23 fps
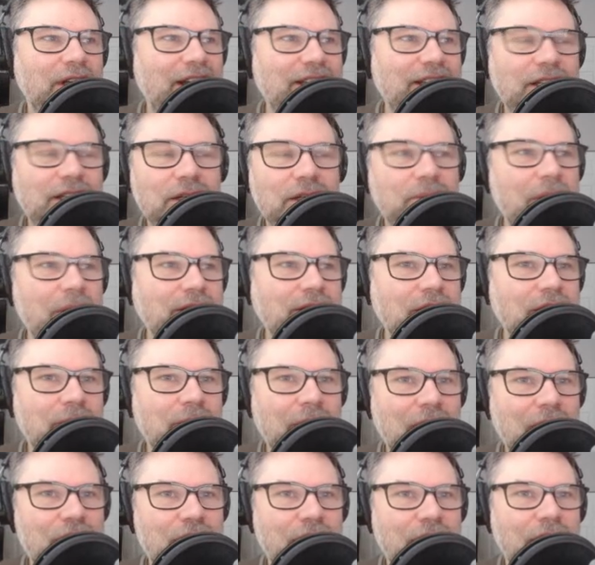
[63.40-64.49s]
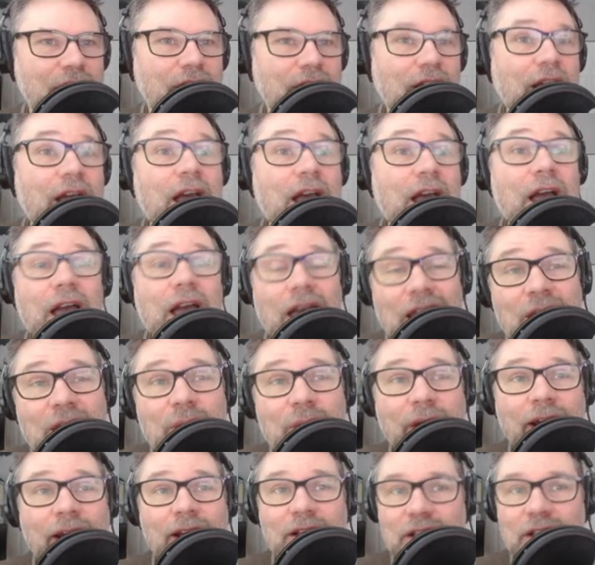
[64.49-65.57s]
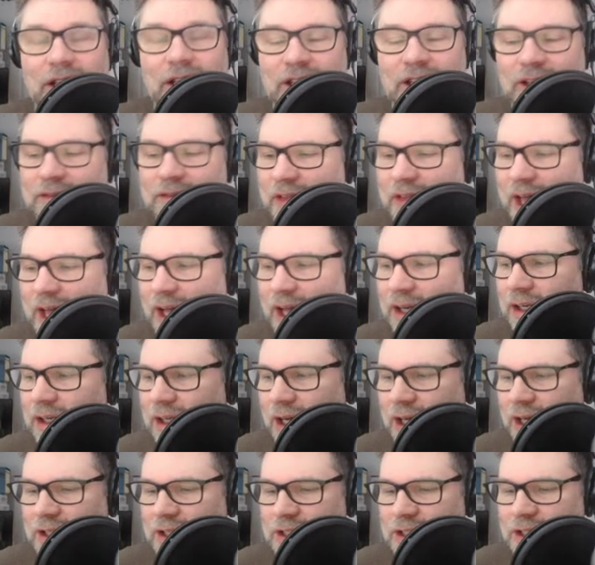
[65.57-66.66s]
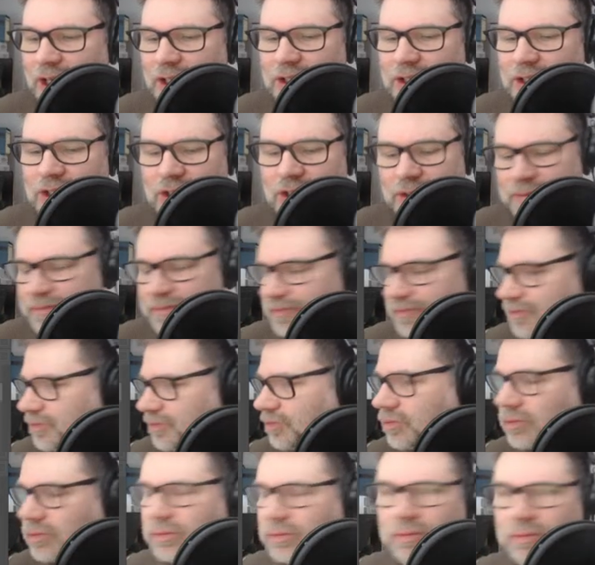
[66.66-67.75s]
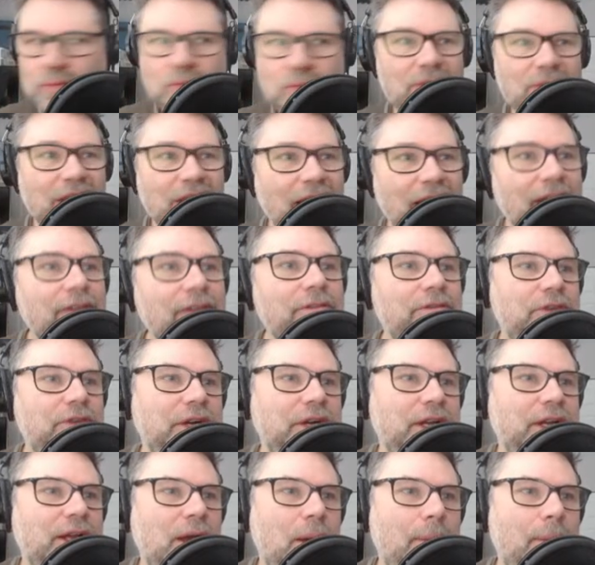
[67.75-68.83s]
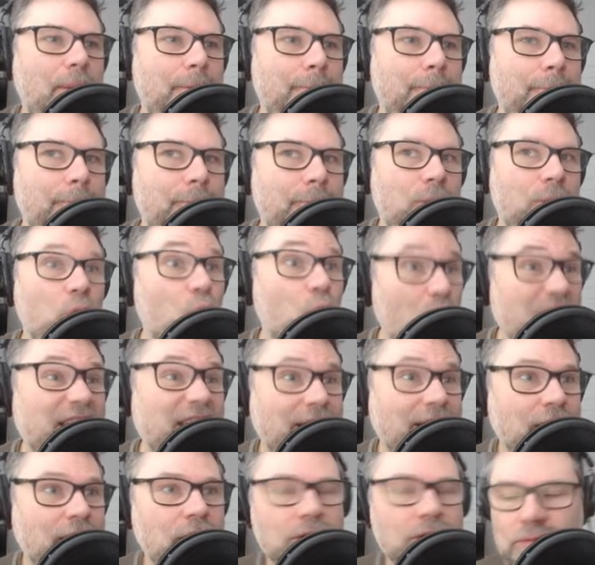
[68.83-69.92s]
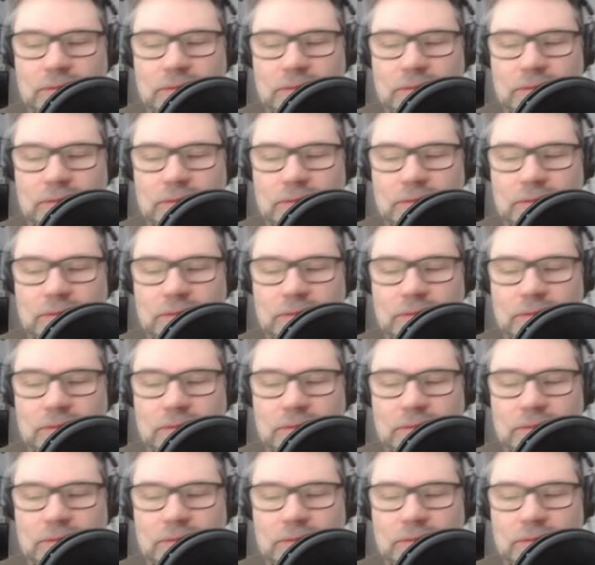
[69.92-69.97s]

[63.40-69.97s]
I did a I did a bad thing. Anyway, enough of that nonsense. Every week,